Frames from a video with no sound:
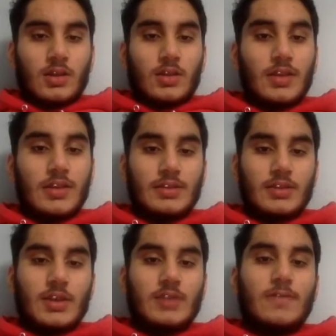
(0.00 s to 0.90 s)

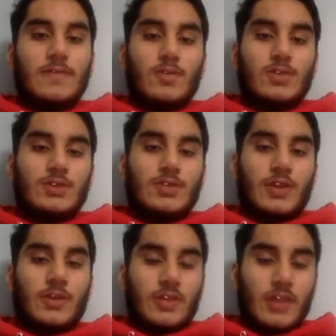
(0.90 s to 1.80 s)
This is a voltage
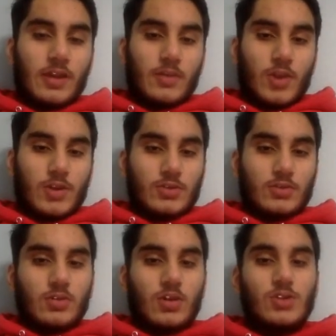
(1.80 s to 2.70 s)
regulator
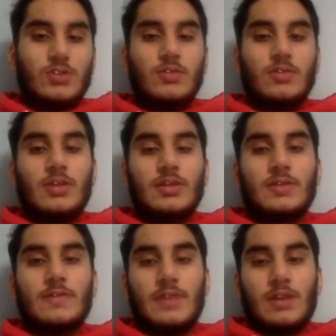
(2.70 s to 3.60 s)
module, also known as
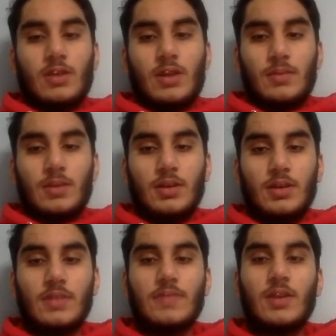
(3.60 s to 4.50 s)
the VRM.
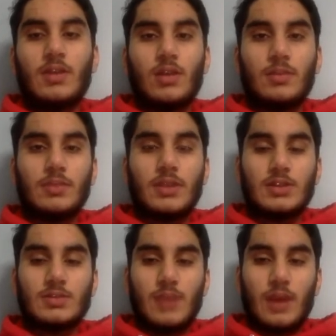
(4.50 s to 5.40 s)
The VRM
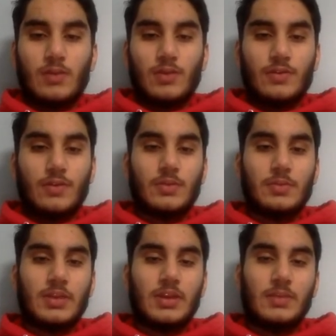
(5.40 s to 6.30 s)
gets power from the
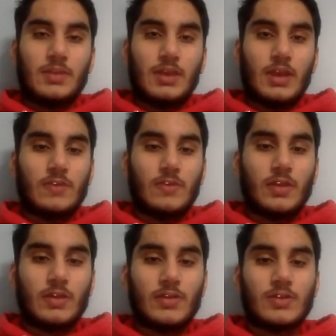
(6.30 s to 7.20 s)
PDP and
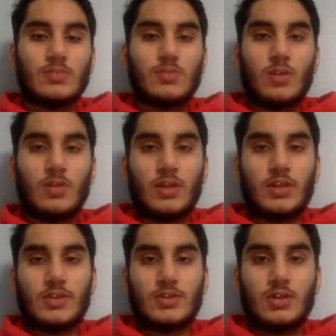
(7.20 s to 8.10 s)
regulates smaller
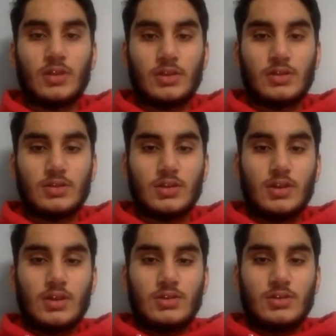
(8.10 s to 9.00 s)
electronics
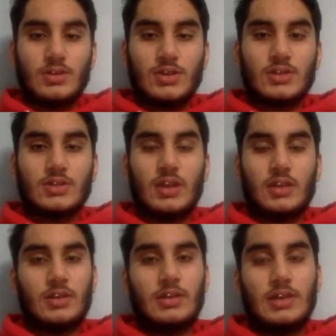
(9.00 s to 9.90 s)
such as
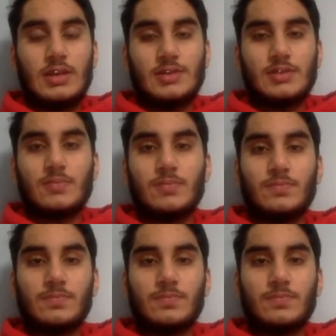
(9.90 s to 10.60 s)
LEDs.